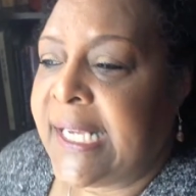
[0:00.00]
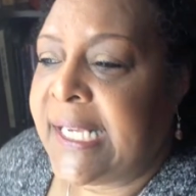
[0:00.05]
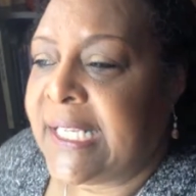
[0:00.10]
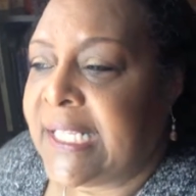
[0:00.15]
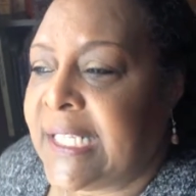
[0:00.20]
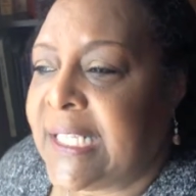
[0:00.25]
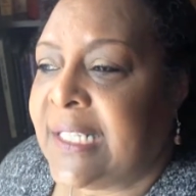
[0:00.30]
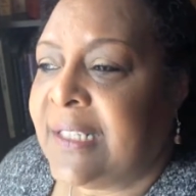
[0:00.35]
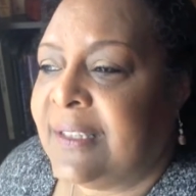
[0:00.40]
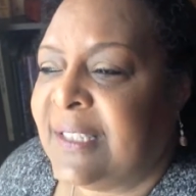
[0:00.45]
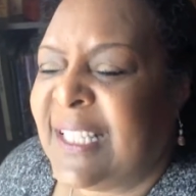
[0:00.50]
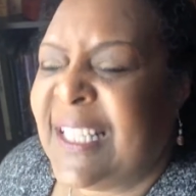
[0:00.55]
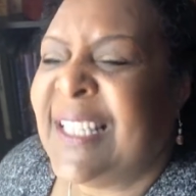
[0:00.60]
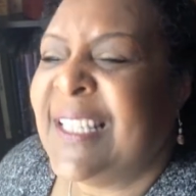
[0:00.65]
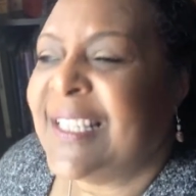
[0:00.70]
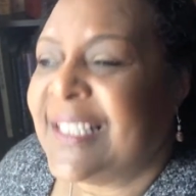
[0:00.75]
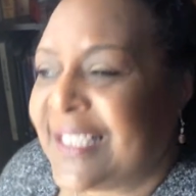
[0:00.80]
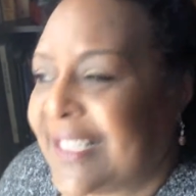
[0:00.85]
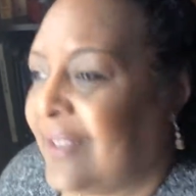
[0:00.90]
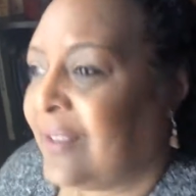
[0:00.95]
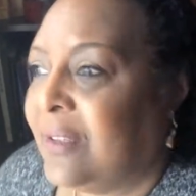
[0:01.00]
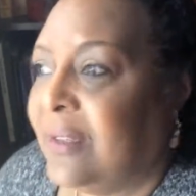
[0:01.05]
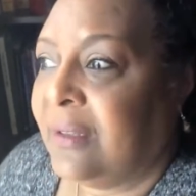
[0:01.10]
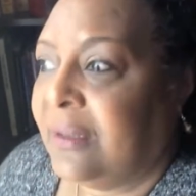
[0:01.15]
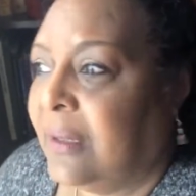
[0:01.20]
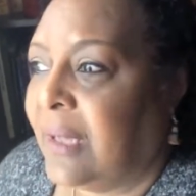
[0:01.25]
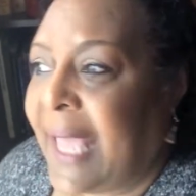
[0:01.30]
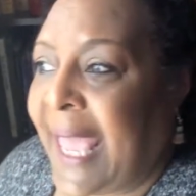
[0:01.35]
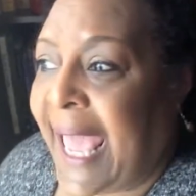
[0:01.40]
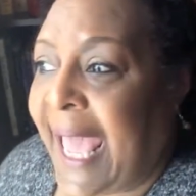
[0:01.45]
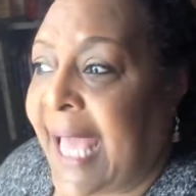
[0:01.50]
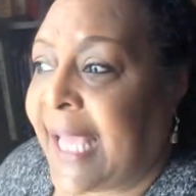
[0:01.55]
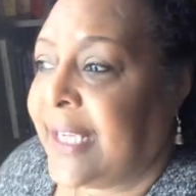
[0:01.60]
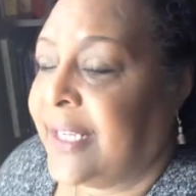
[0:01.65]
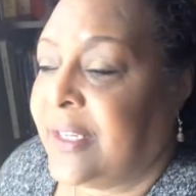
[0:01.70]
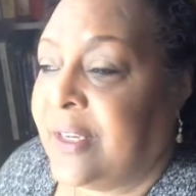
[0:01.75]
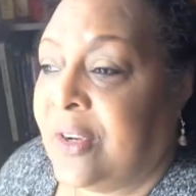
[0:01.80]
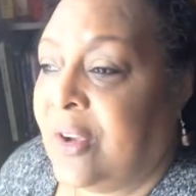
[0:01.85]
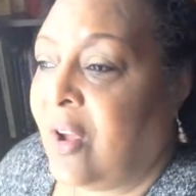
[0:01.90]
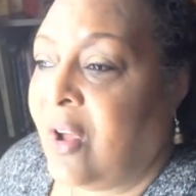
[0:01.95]
He's, he's still
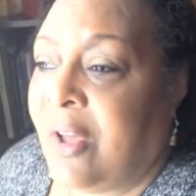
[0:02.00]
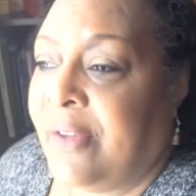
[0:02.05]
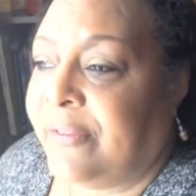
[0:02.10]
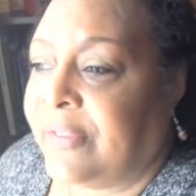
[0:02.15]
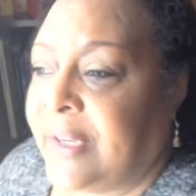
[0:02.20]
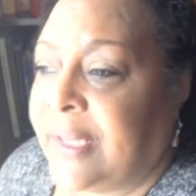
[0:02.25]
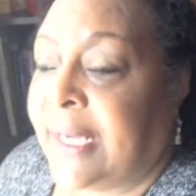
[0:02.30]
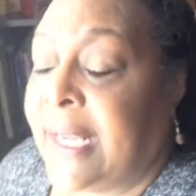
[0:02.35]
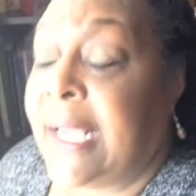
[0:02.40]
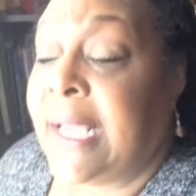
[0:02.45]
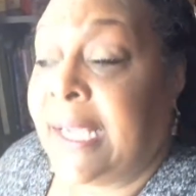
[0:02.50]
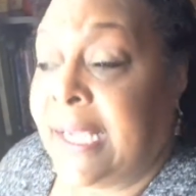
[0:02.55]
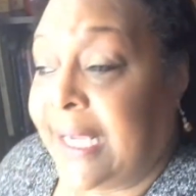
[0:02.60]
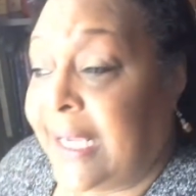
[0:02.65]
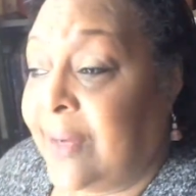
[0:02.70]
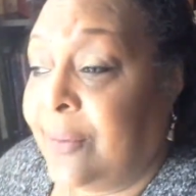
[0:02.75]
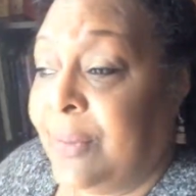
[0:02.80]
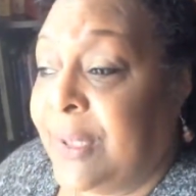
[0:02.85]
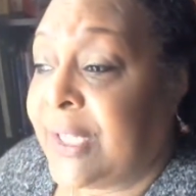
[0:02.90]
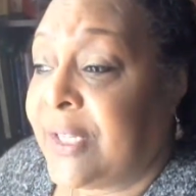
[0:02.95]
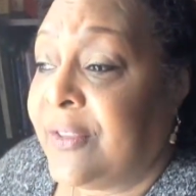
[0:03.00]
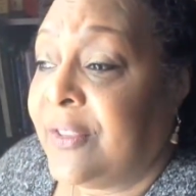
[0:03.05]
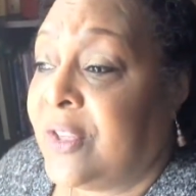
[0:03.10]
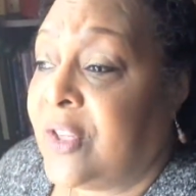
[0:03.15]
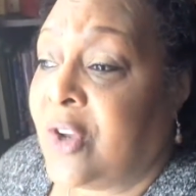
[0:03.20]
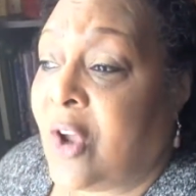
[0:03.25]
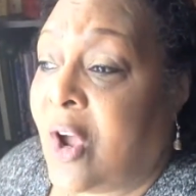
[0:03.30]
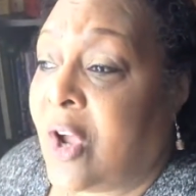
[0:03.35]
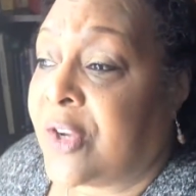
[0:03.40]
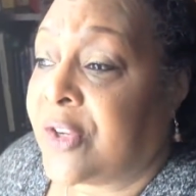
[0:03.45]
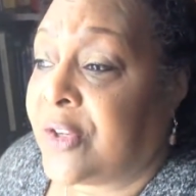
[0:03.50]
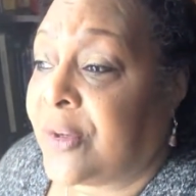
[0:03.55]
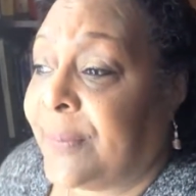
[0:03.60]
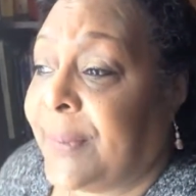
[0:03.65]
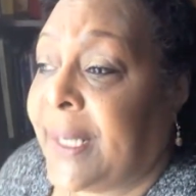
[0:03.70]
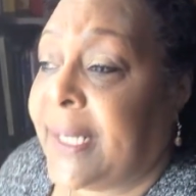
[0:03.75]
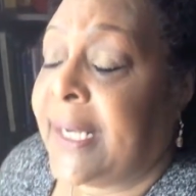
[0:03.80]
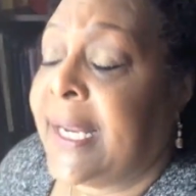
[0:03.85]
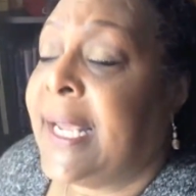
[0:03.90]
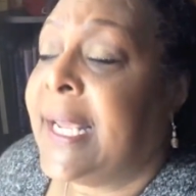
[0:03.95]
hacking and coughing. He went to the doctor,
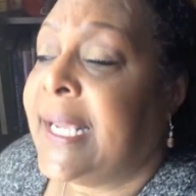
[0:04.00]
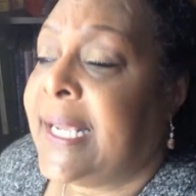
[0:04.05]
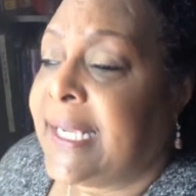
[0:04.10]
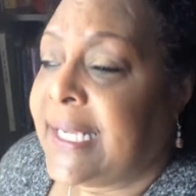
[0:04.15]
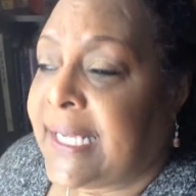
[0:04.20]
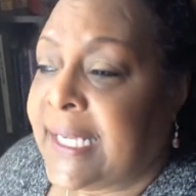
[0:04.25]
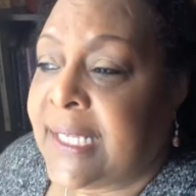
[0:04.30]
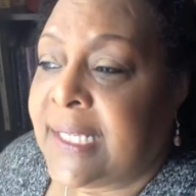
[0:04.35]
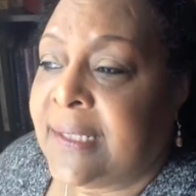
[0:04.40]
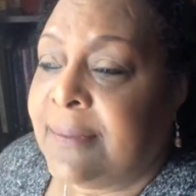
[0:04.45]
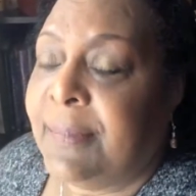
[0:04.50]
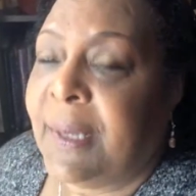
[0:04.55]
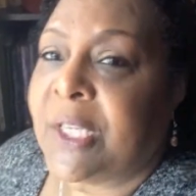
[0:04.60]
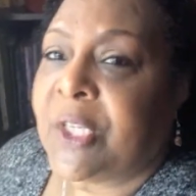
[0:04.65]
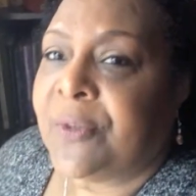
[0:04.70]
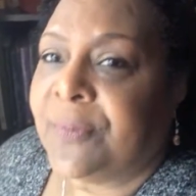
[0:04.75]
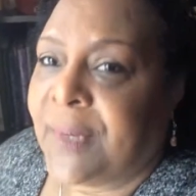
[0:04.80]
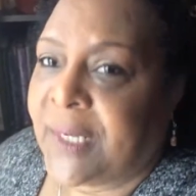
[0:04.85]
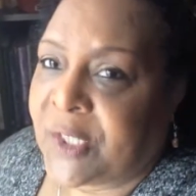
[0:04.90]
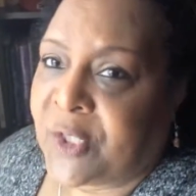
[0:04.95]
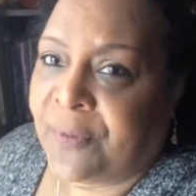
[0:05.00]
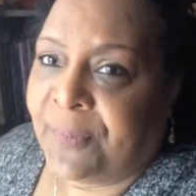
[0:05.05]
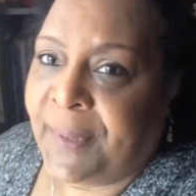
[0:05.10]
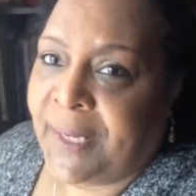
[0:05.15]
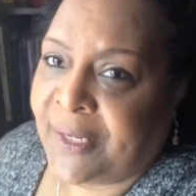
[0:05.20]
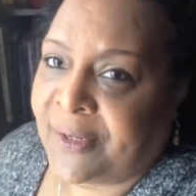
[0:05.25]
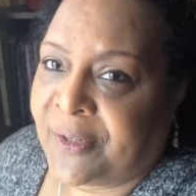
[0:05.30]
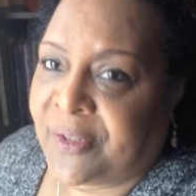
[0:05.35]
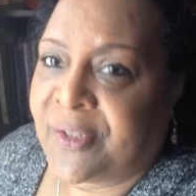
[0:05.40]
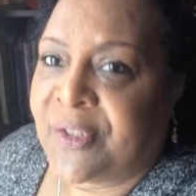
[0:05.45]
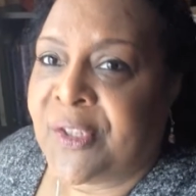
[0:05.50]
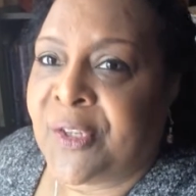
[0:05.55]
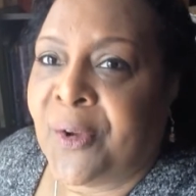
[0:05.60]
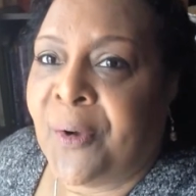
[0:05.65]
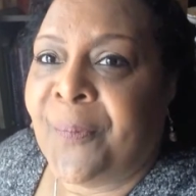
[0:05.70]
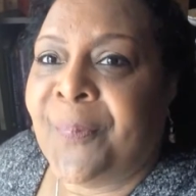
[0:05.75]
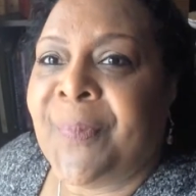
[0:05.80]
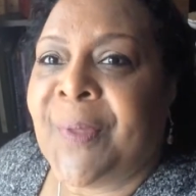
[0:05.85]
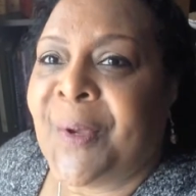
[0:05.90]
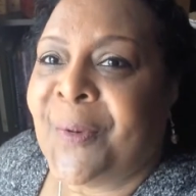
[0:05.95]
but he is much, much better.
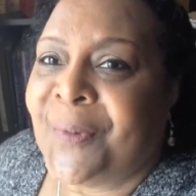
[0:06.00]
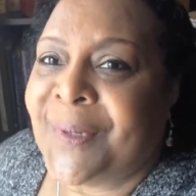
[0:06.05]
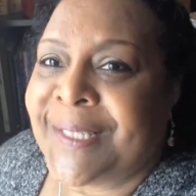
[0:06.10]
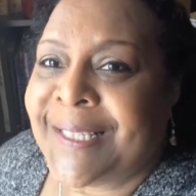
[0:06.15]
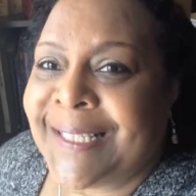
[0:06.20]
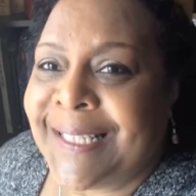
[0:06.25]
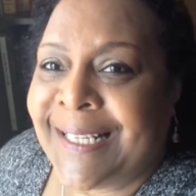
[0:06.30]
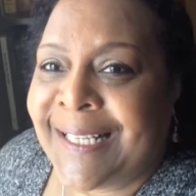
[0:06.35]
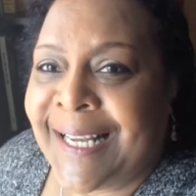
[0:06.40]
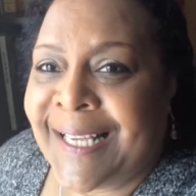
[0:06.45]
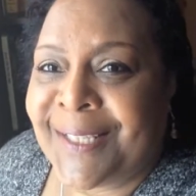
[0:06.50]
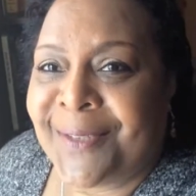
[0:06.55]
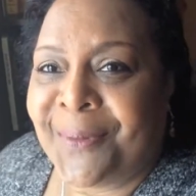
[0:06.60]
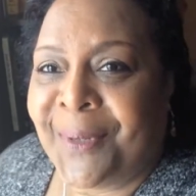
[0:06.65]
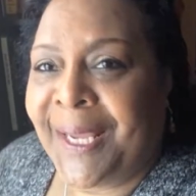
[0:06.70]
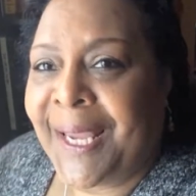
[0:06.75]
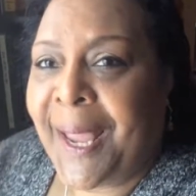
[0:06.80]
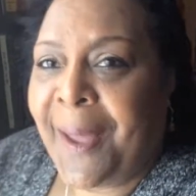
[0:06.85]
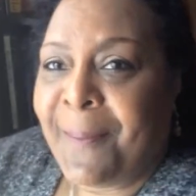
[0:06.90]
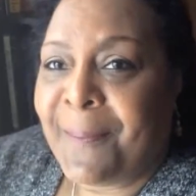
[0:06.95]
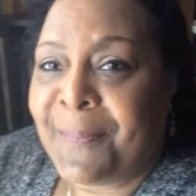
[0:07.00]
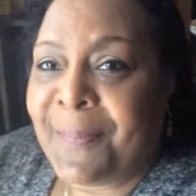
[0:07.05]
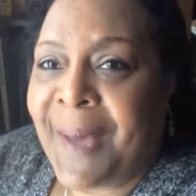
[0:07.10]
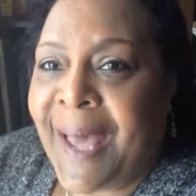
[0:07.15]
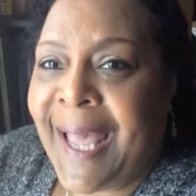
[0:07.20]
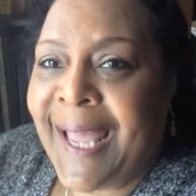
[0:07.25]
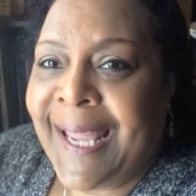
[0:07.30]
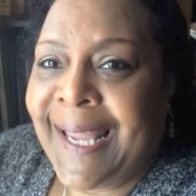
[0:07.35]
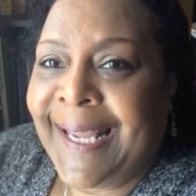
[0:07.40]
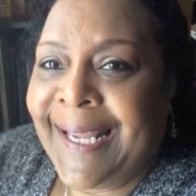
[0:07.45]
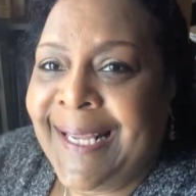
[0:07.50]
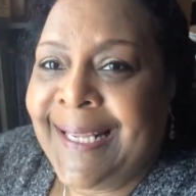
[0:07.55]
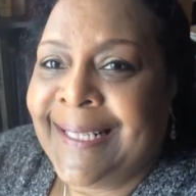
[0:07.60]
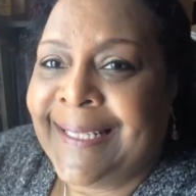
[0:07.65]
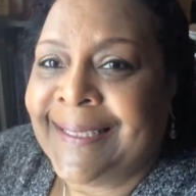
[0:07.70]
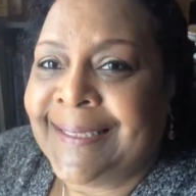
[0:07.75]
So we'll see you next week. Bye.